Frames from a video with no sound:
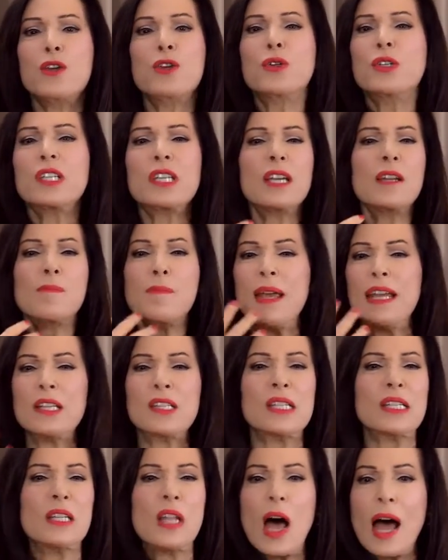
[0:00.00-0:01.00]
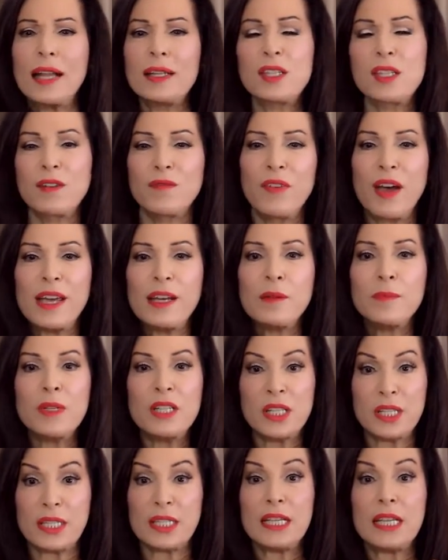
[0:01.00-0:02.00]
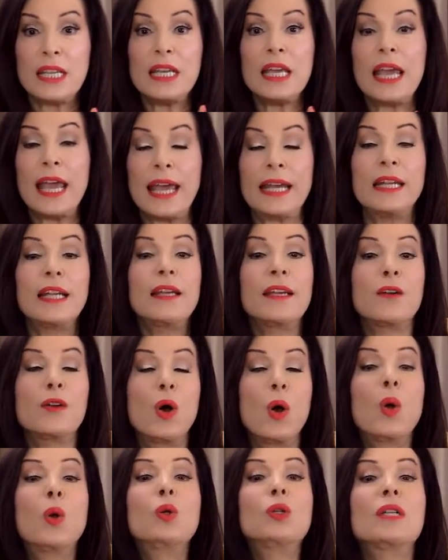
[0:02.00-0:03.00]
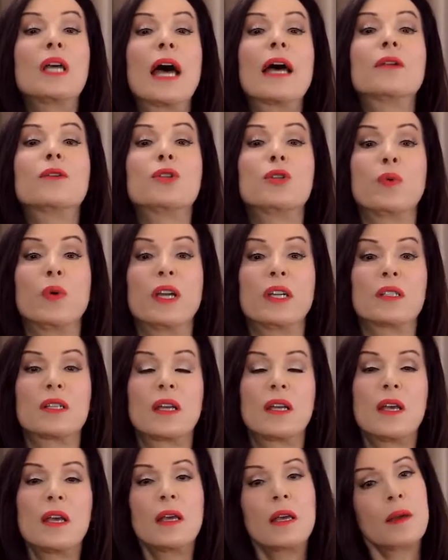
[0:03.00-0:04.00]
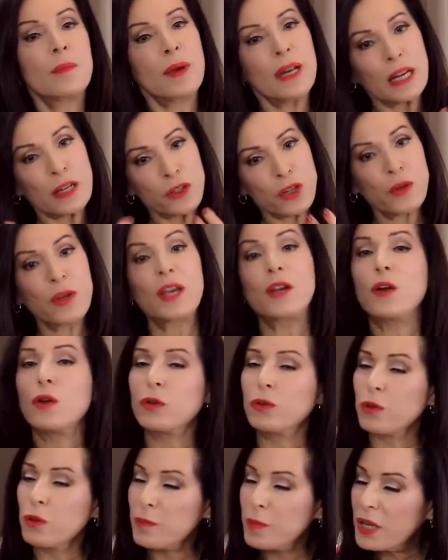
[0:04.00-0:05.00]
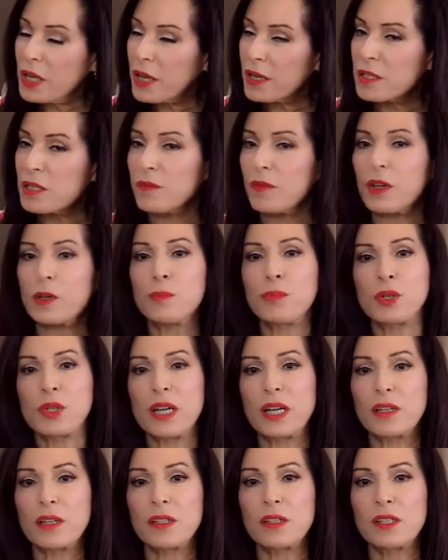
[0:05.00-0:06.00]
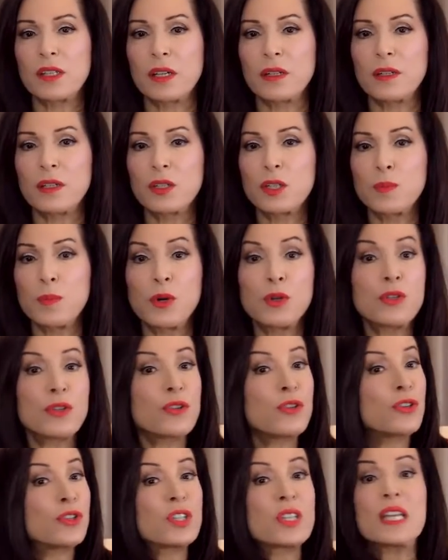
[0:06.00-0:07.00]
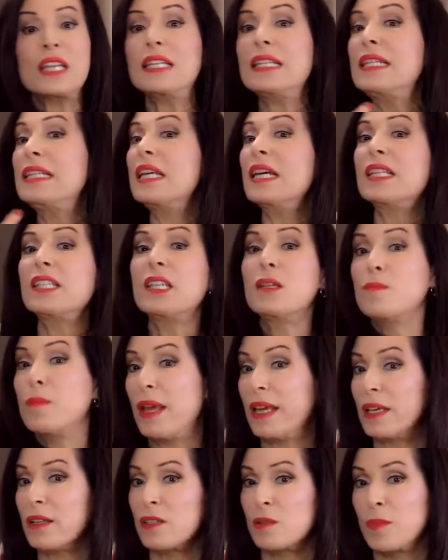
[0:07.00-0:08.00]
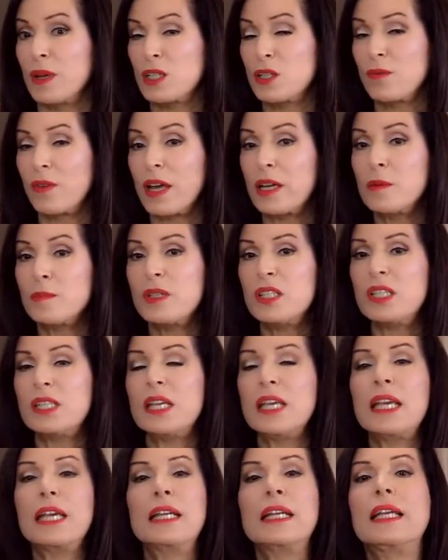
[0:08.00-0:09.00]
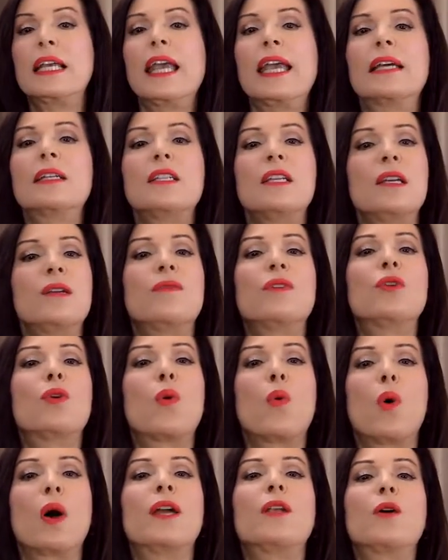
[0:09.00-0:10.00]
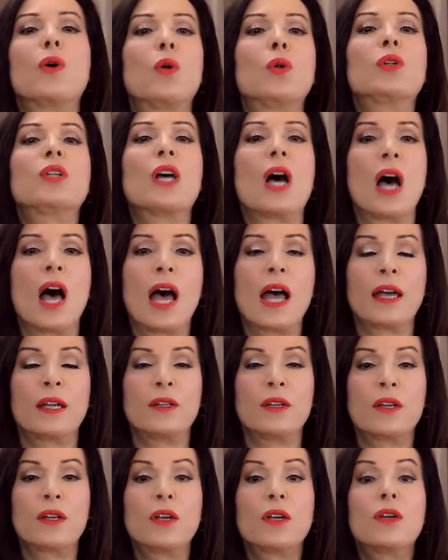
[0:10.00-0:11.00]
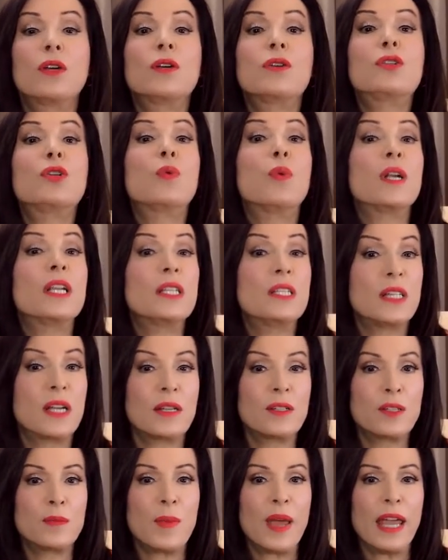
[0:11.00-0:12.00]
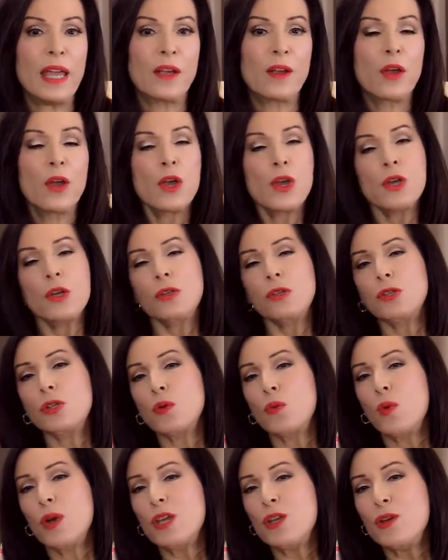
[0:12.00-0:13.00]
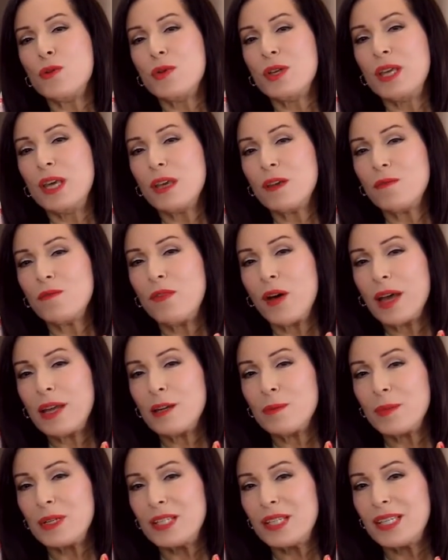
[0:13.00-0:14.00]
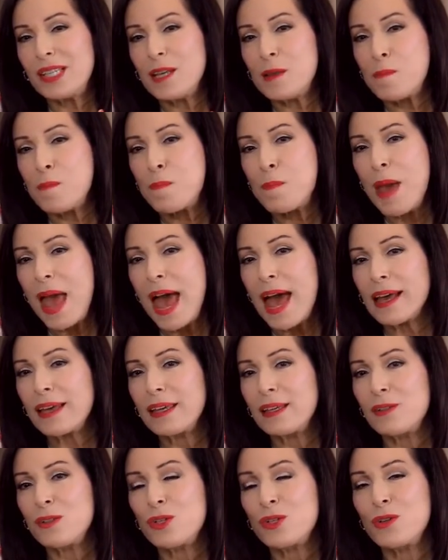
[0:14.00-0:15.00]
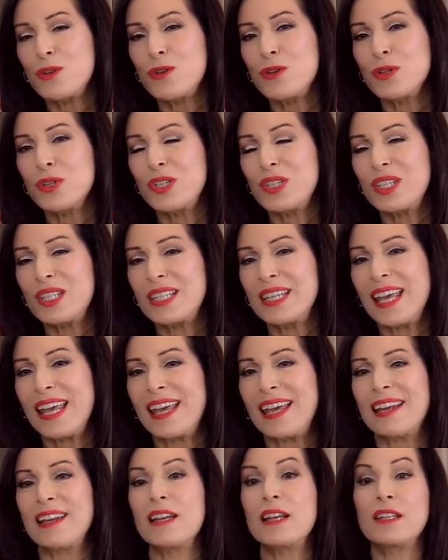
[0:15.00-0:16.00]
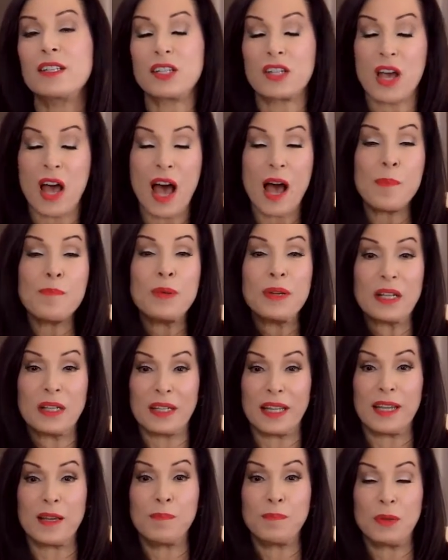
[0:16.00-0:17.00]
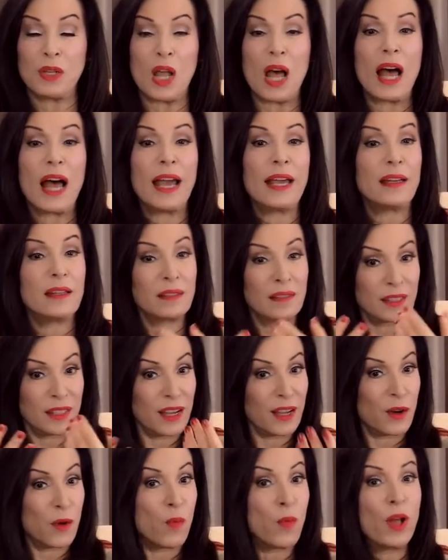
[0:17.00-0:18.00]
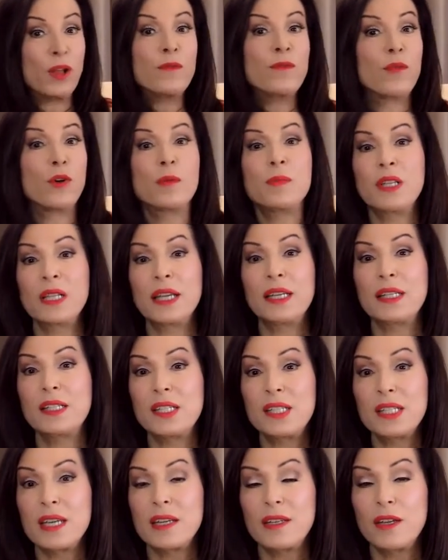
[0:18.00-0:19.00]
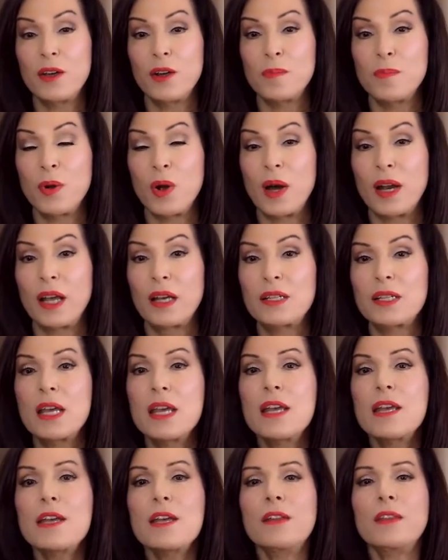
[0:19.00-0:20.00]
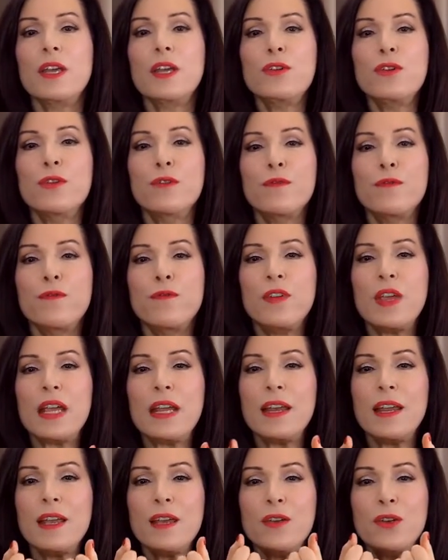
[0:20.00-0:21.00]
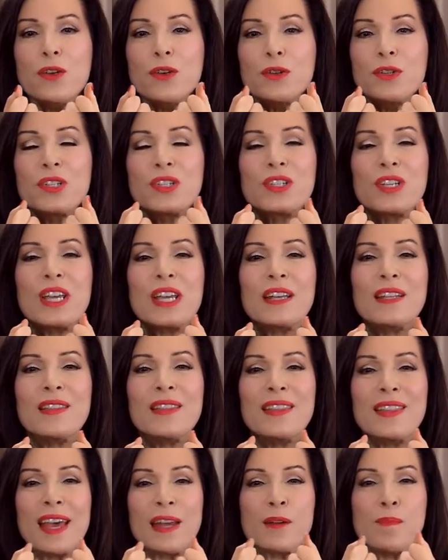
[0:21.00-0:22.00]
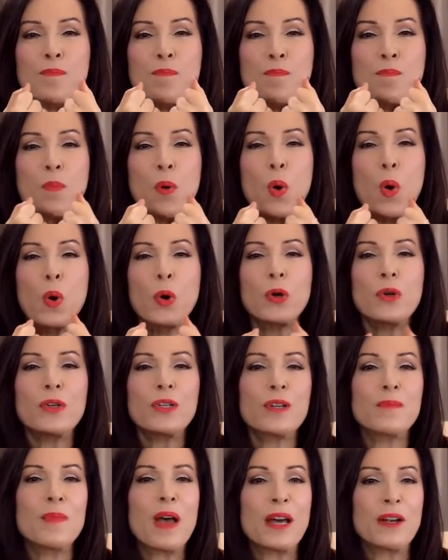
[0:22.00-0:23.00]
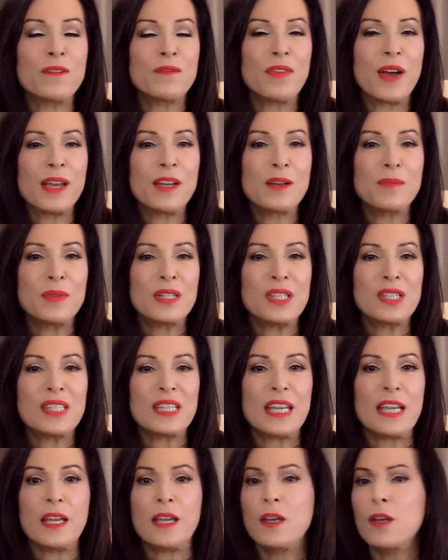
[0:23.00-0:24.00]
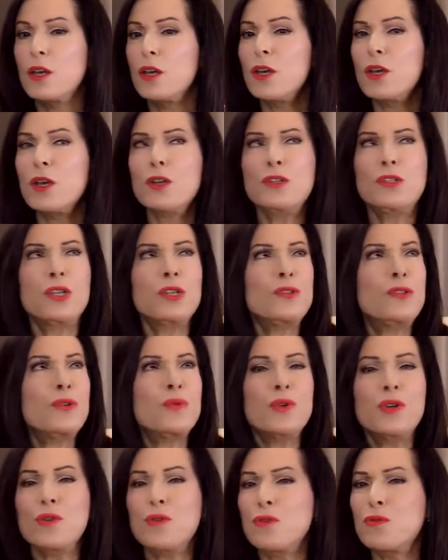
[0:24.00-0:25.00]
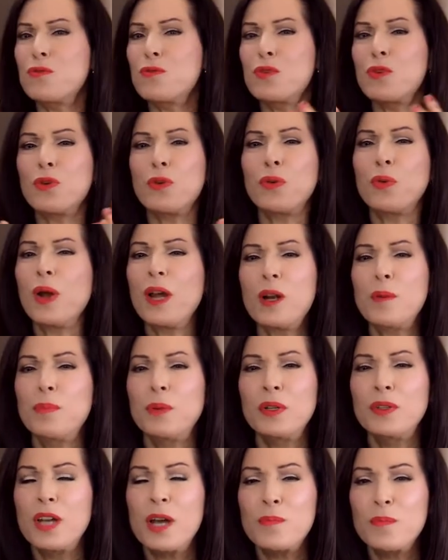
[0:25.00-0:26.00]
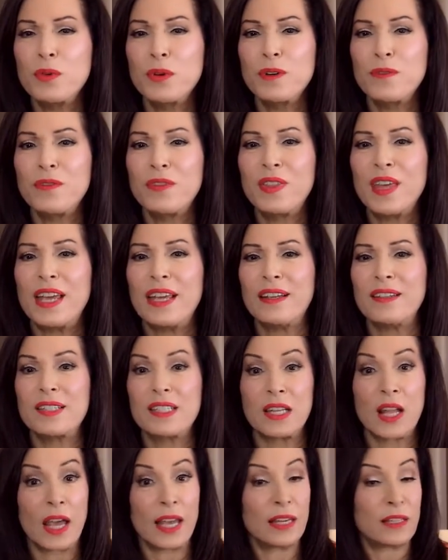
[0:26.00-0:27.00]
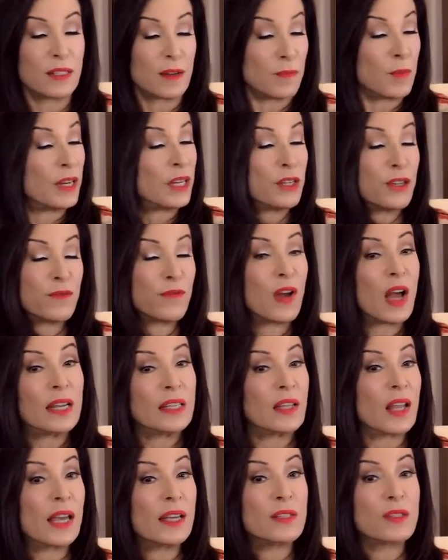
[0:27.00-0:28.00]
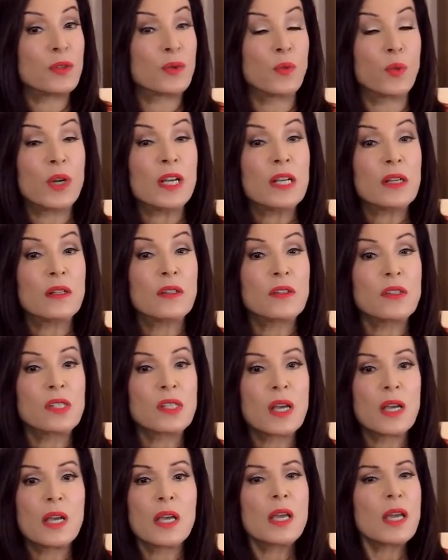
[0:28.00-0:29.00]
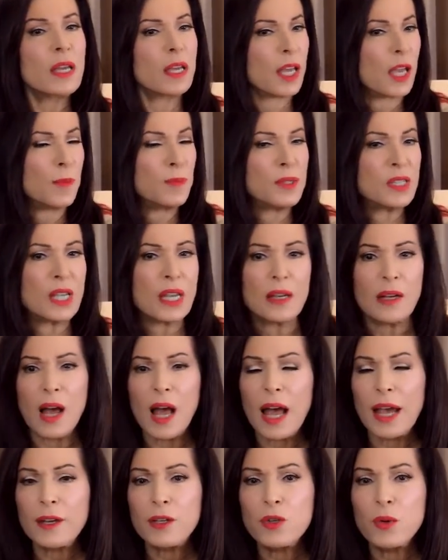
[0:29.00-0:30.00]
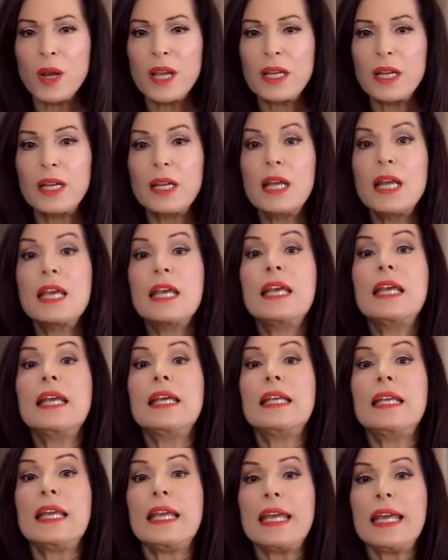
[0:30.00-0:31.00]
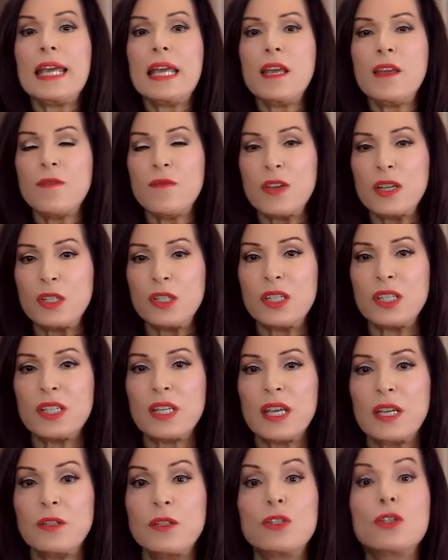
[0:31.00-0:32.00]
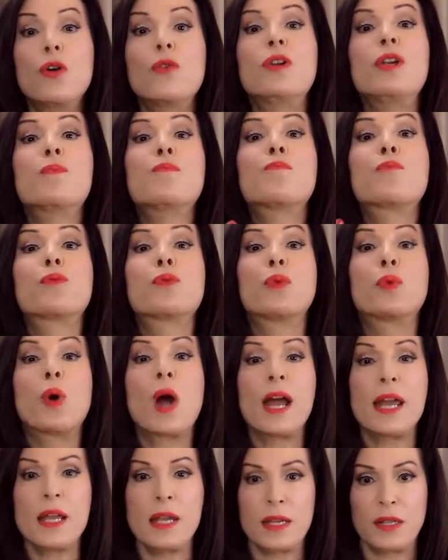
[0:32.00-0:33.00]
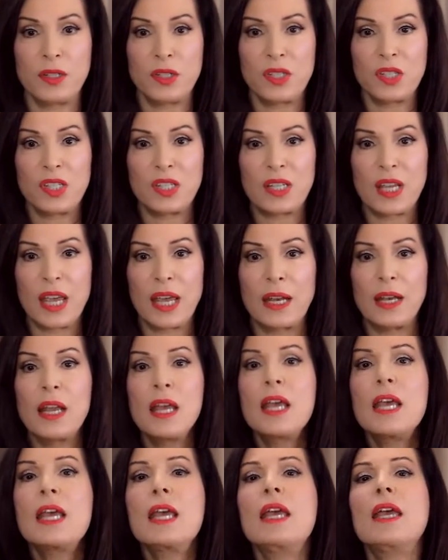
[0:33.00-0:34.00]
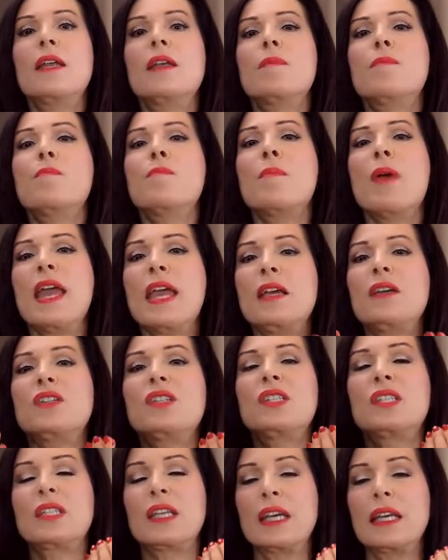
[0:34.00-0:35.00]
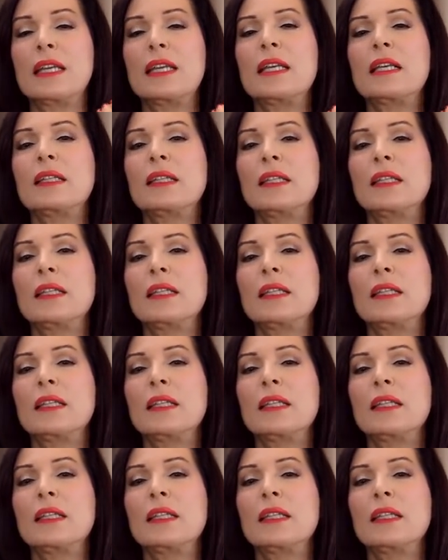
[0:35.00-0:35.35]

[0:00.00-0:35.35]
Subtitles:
your skin makes lots of vitamin C and it can hold on to it. But as you get older, because of unprotected sun exposure, your skin doesn't make as much vitamin C and it can't even quite hold on to what it does make. So when you give vitamin C back into your skin, topically applied in a well-formulated skincare product, then you're feeding your skin that important amount of vitamin C to do an incredible number of things like diminish fine lines and wrinkles, keep skin hydrated, it evens skin tone, it brightens skin, it makes skin